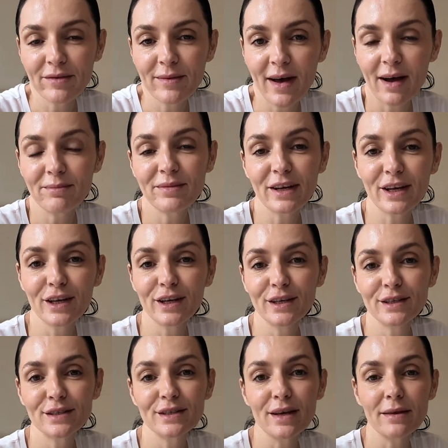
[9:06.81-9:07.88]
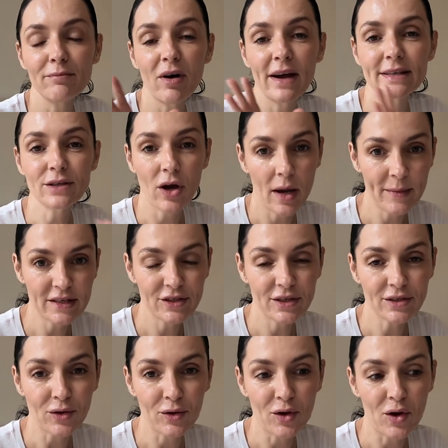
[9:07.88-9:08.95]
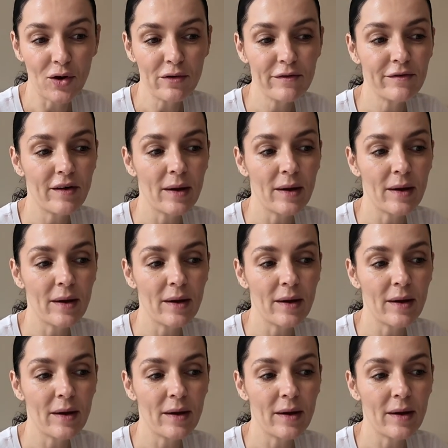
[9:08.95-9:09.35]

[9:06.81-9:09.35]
from that because my timer's just gone off.